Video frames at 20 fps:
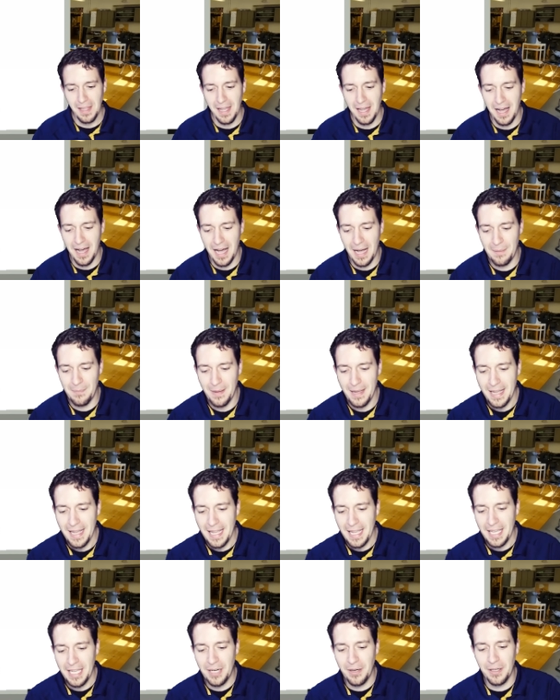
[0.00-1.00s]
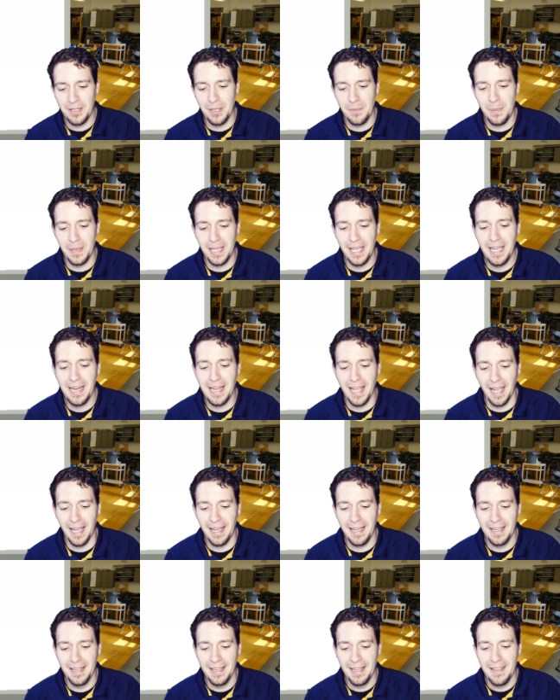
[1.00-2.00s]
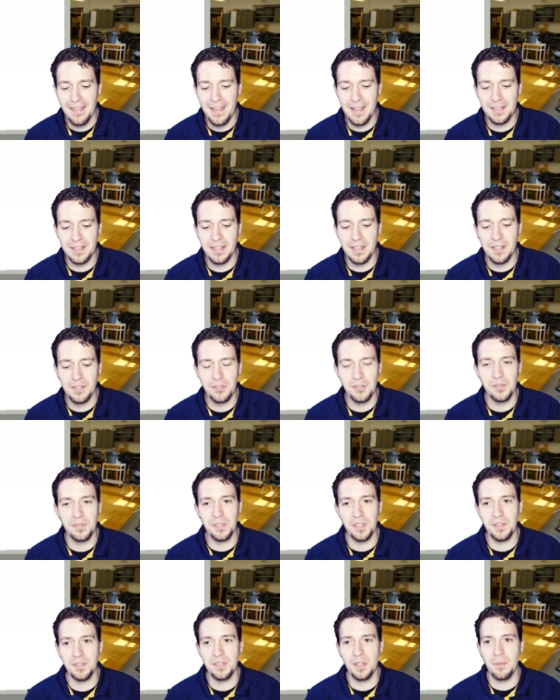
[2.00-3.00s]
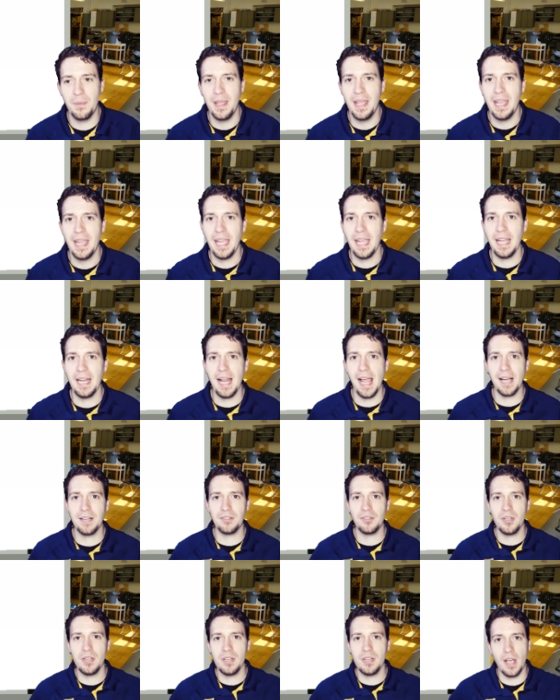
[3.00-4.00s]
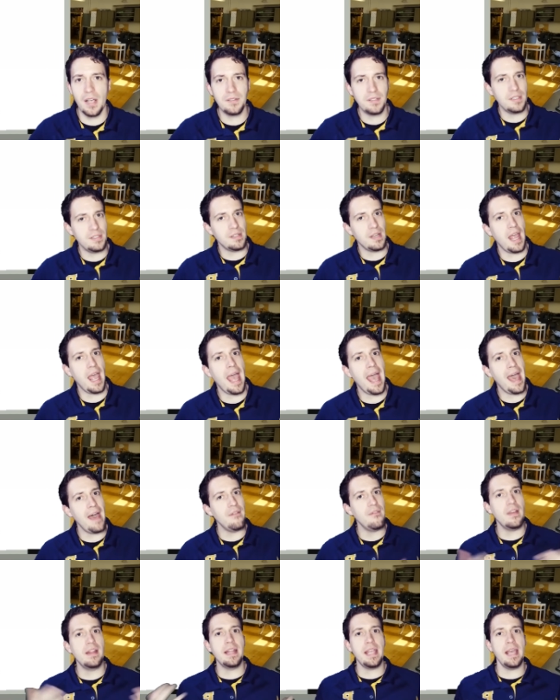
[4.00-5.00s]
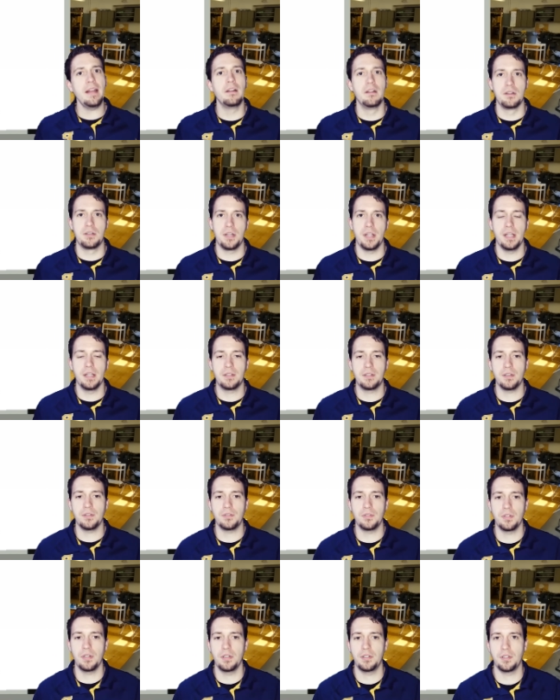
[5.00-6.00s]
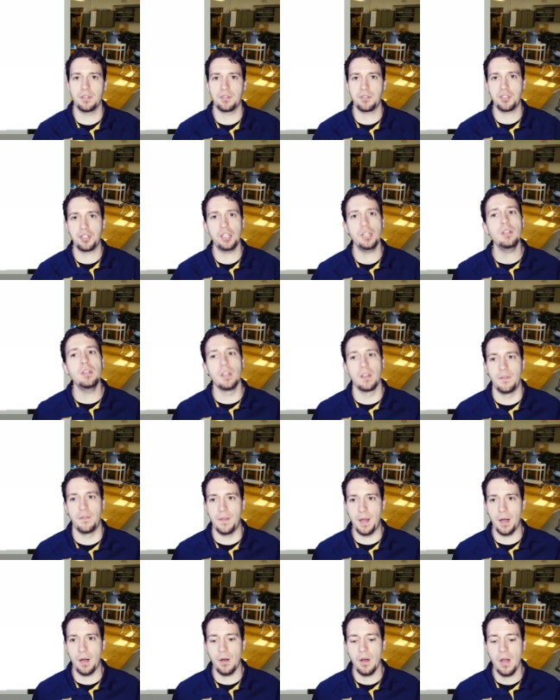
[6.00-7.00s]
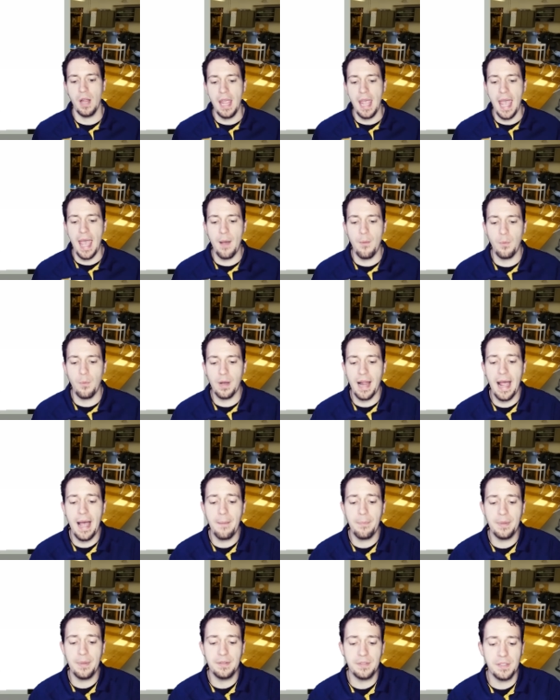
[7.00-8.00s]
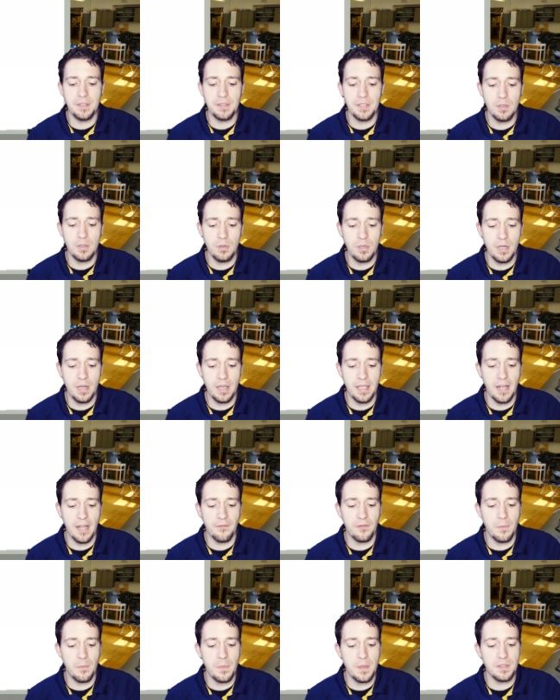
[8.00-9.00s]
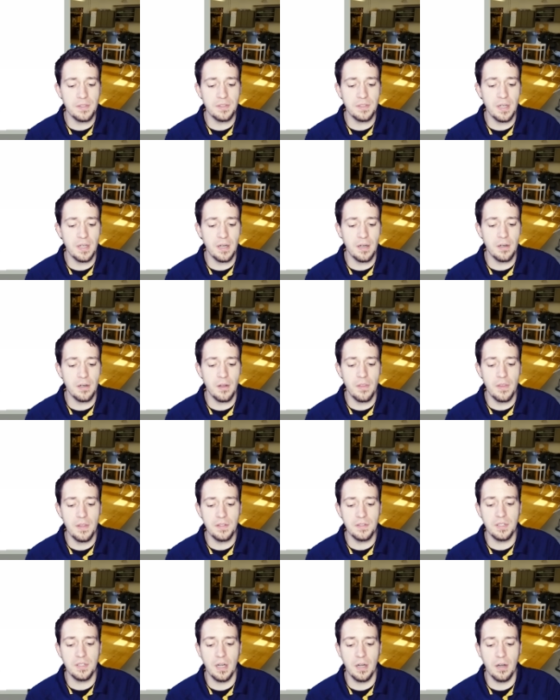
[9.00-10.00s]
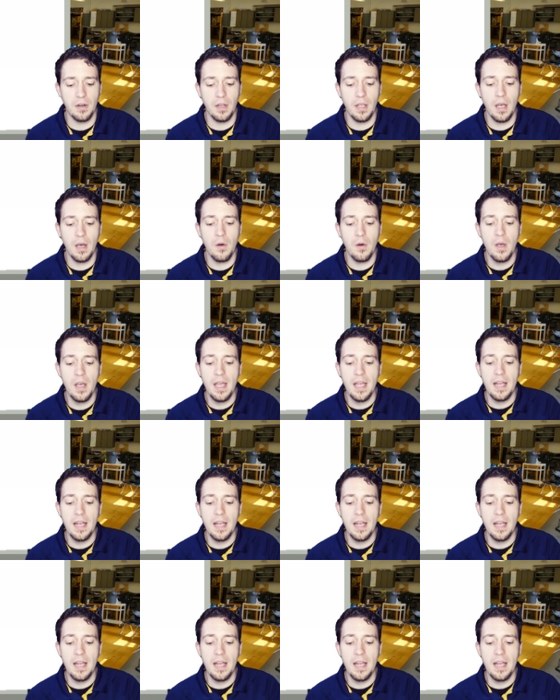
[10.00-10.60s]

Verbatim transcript: um, you know, in the beginning, this initial system, it actually doesn't have any energy. It's just sort of just chilling there. And what happens is in order to get from this scenario to this scenario,